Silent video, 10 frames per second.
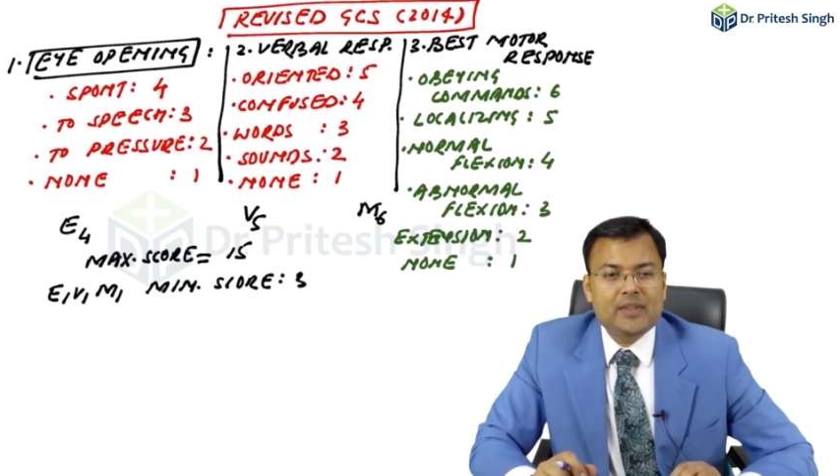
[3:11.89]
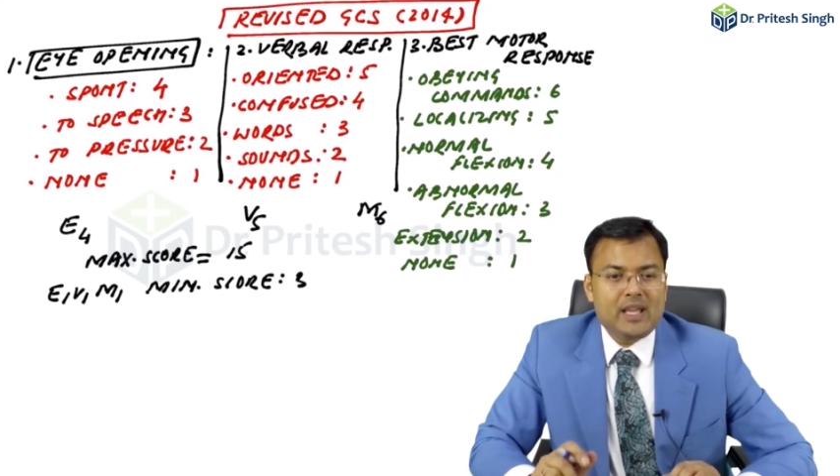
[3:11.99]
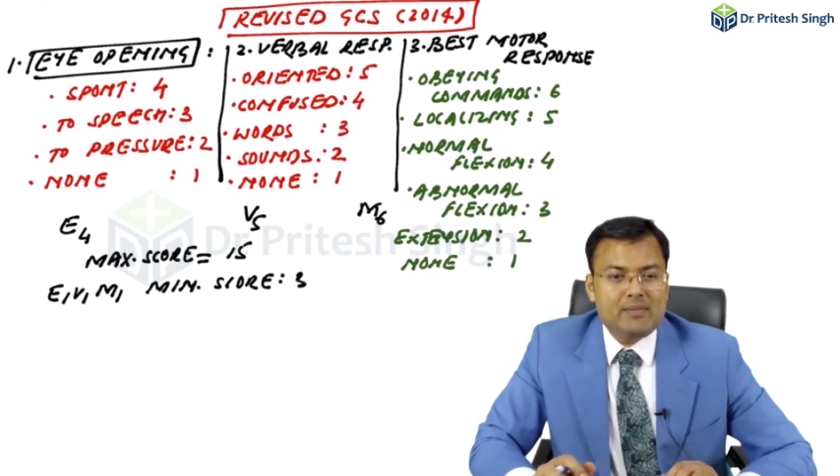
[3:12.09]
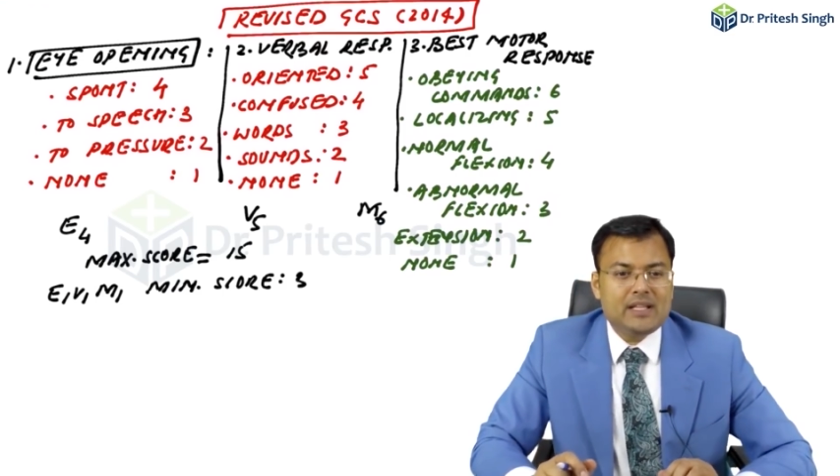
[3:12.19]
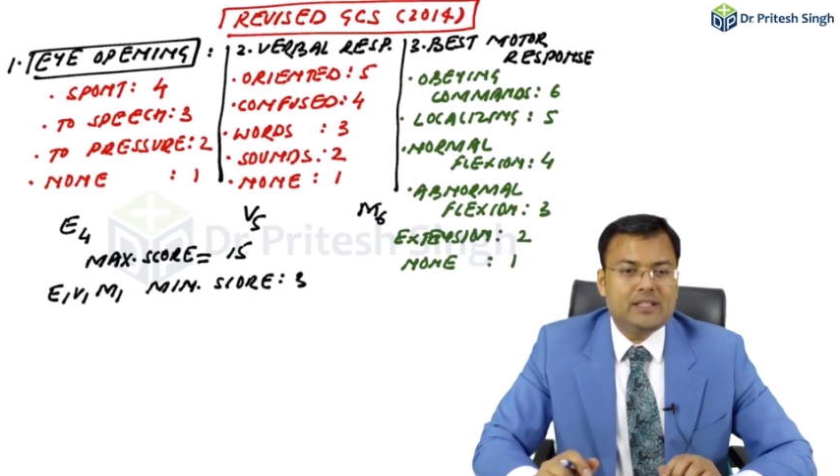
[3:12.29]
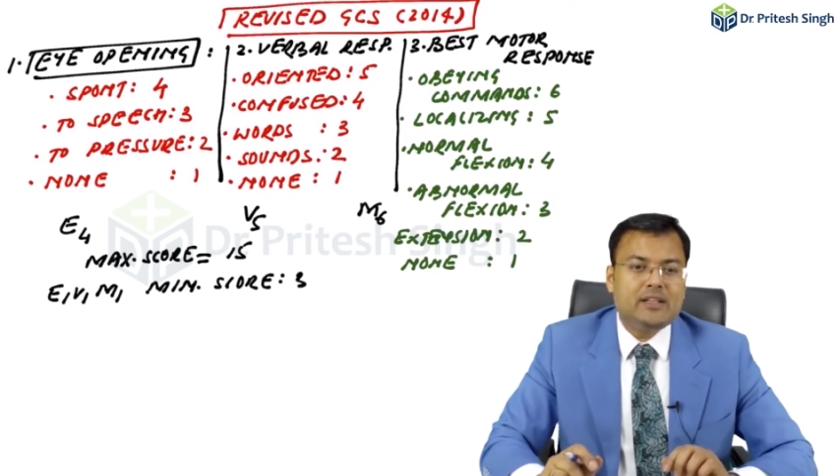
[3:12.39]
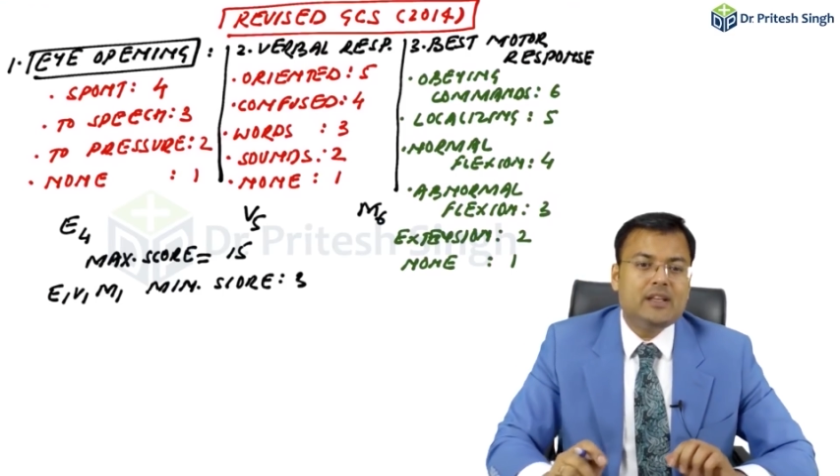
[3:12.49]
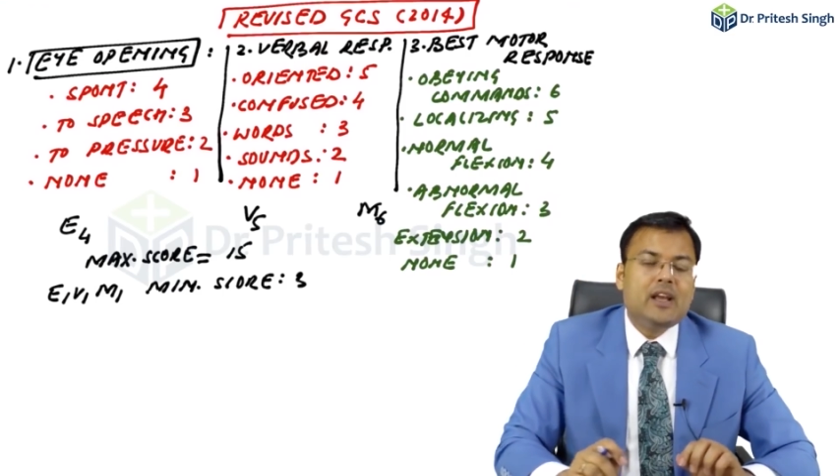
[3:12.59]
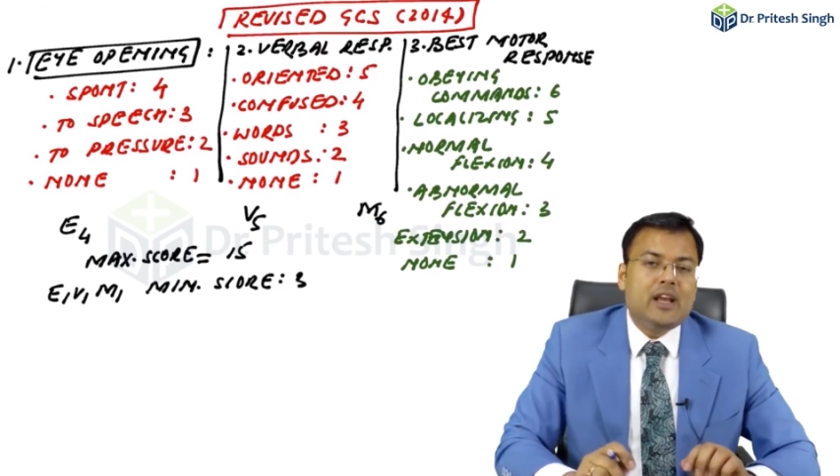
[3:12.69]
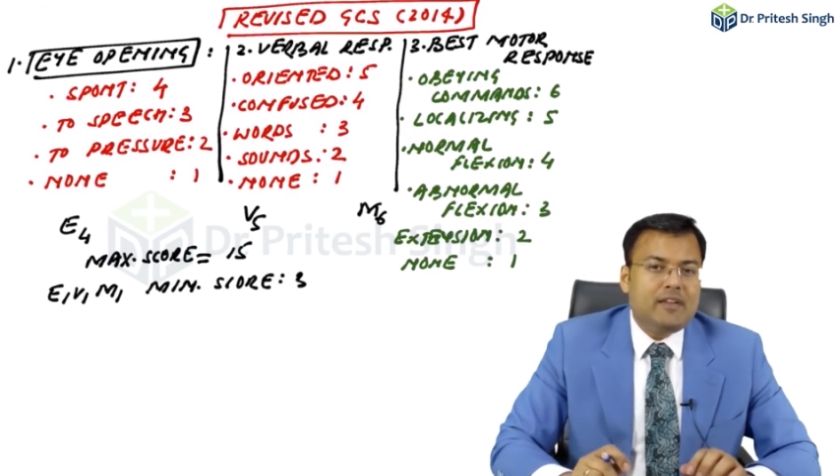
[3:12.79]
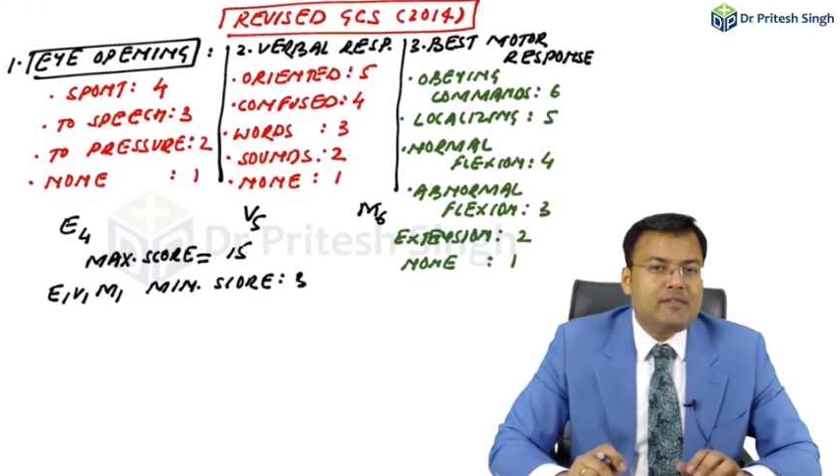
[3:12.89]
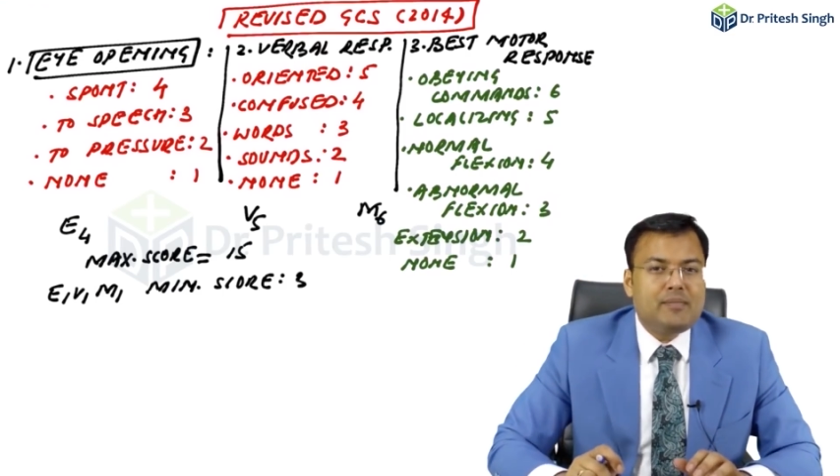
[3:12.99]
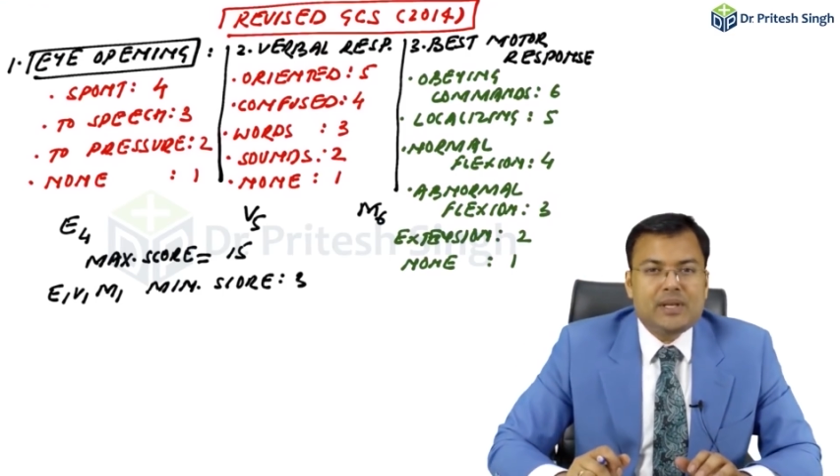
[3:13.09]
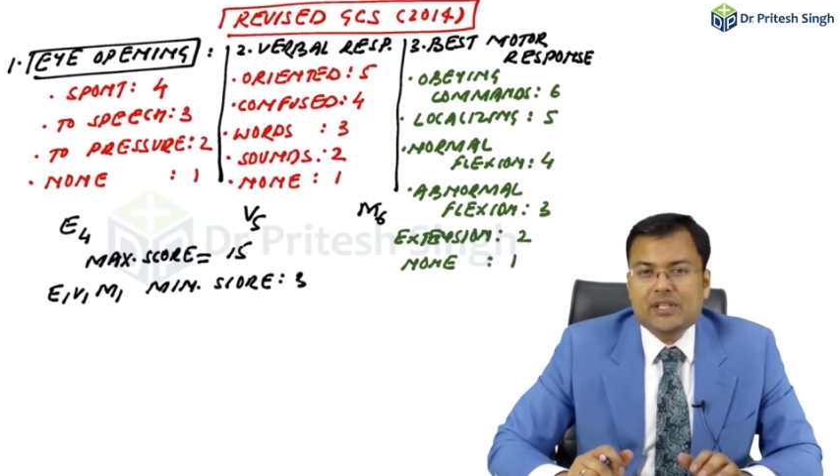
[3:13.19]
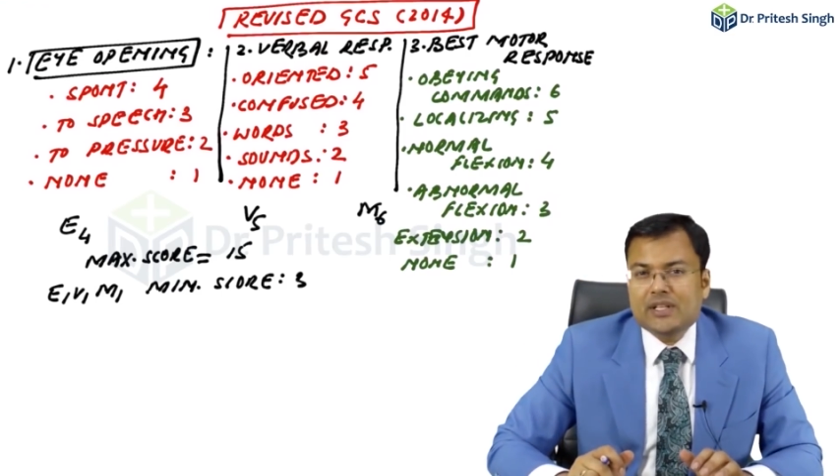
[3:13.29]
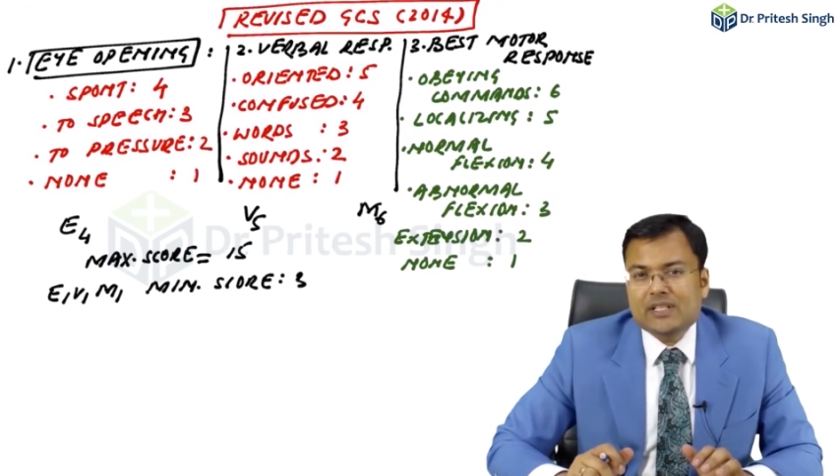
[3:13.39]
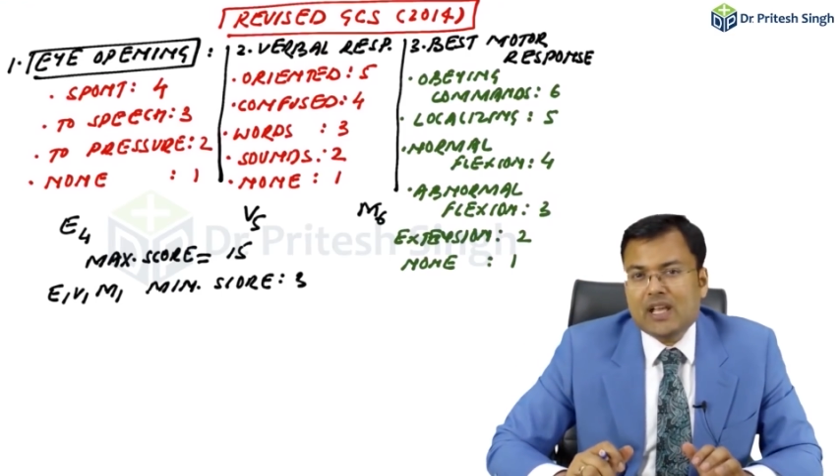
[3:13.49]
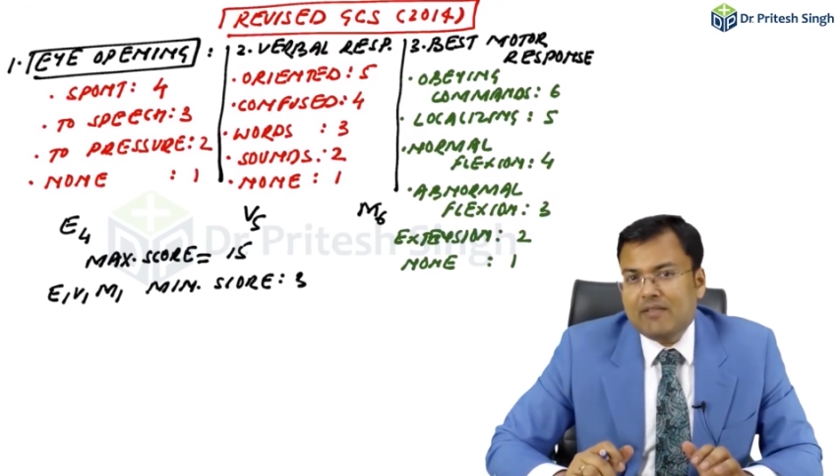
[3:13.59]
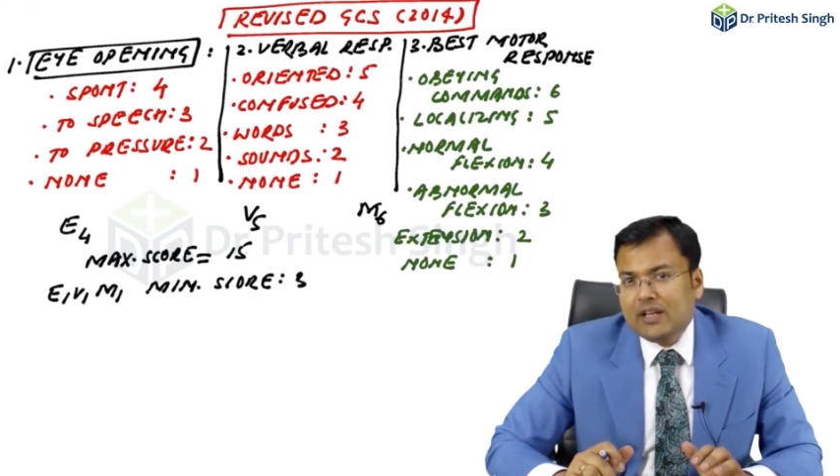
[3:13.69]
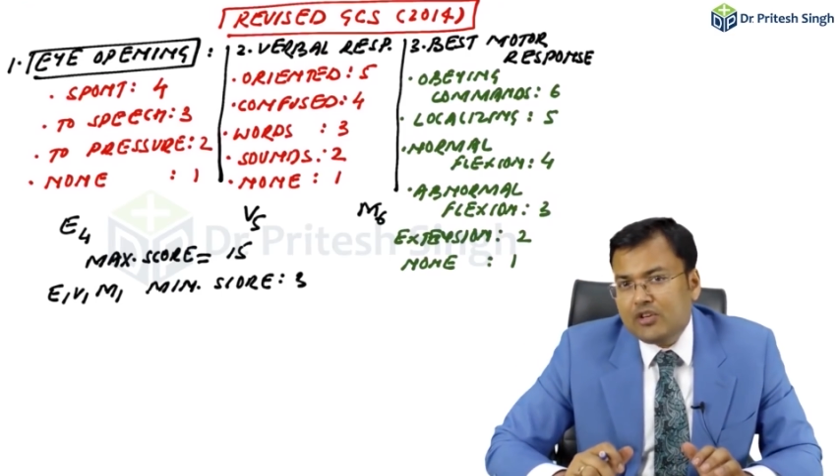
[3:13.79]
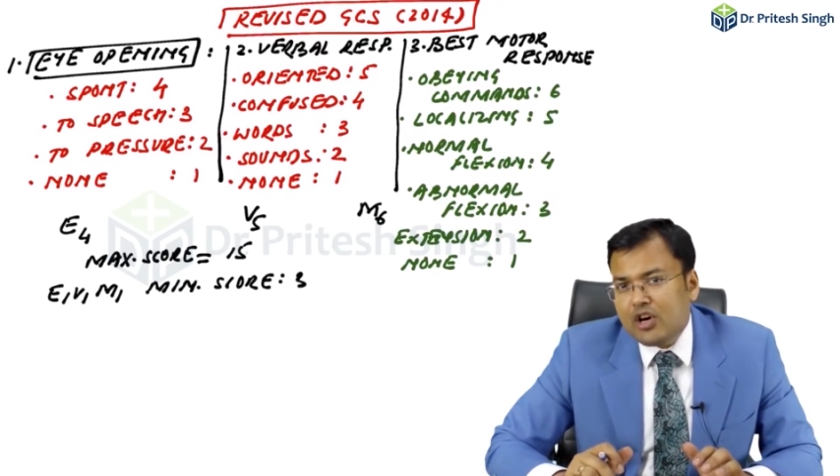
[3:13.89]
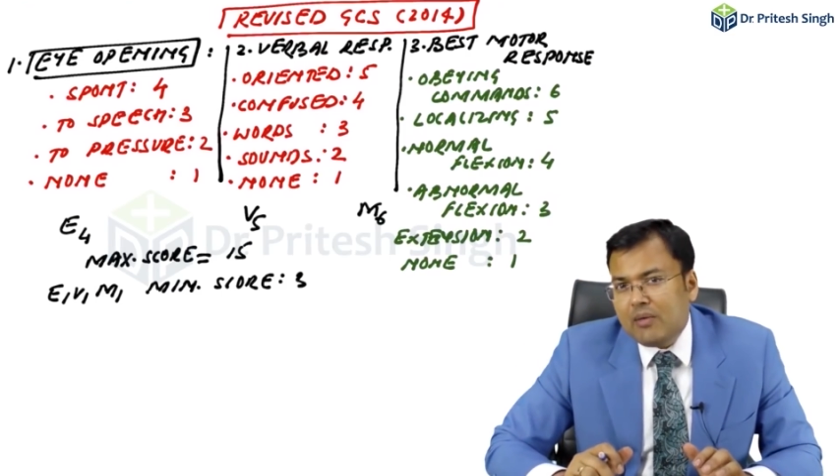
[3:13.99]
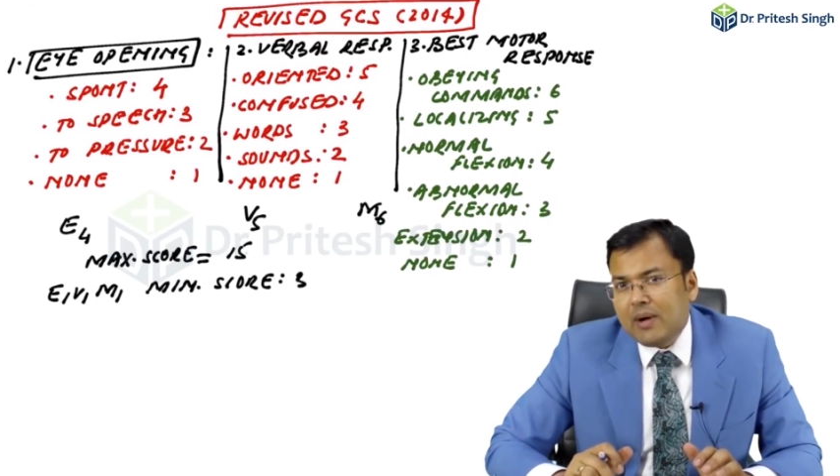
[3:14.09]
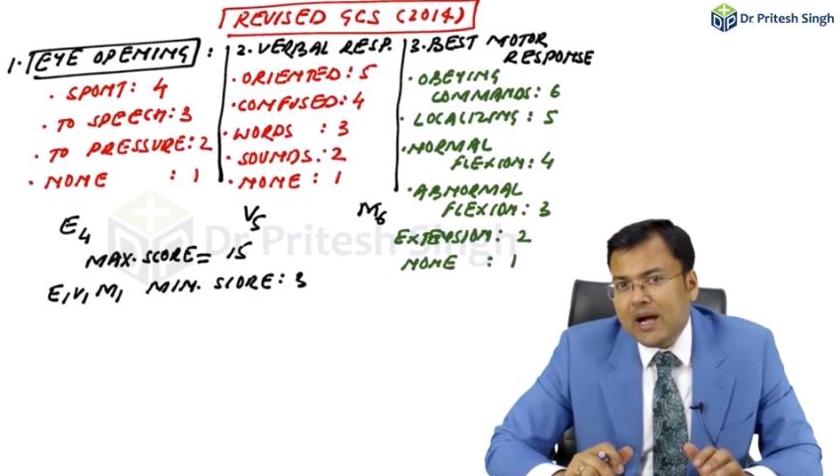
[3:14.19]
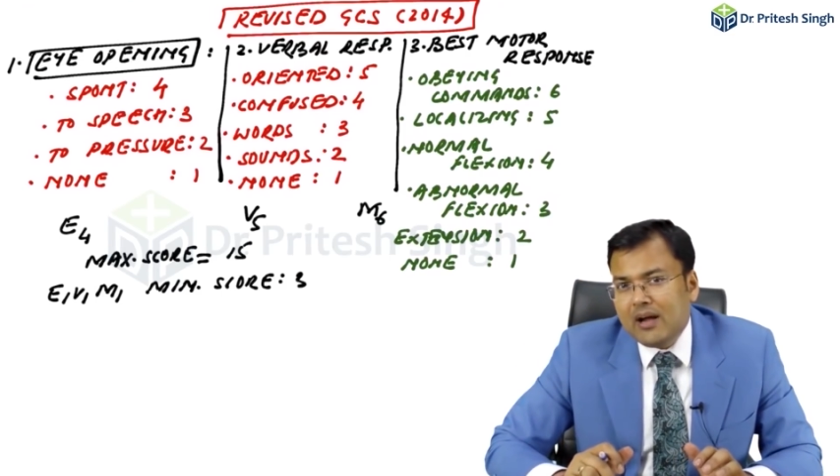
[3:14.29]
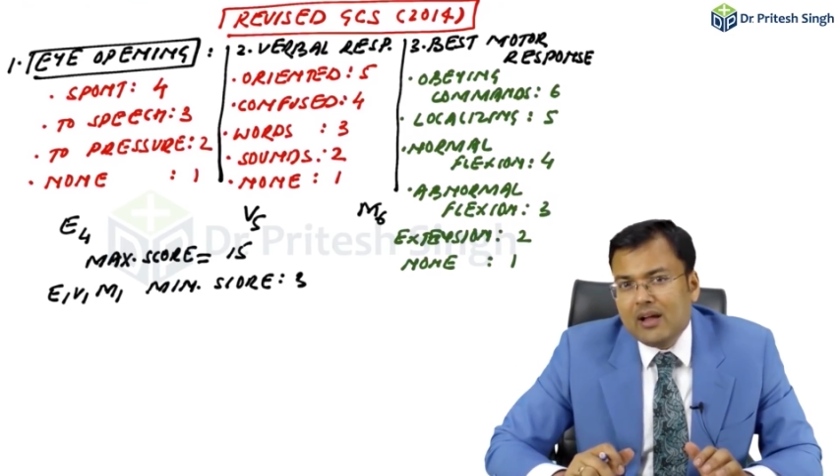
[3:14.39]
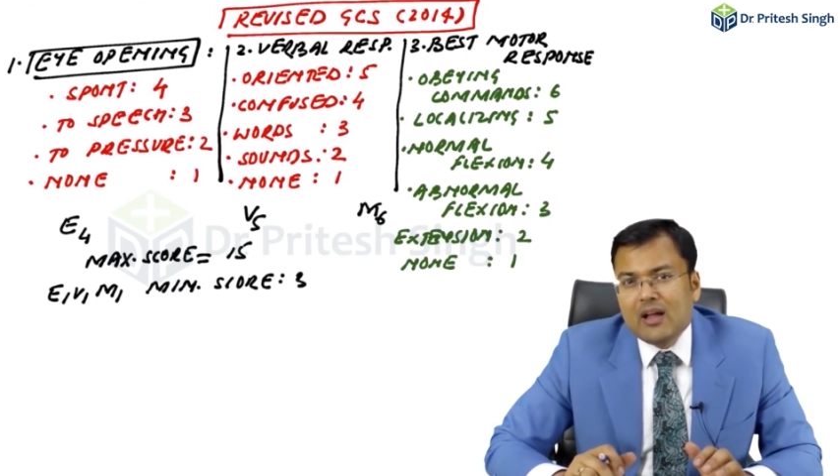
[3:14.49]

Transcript: Imagine if a patient is having trauma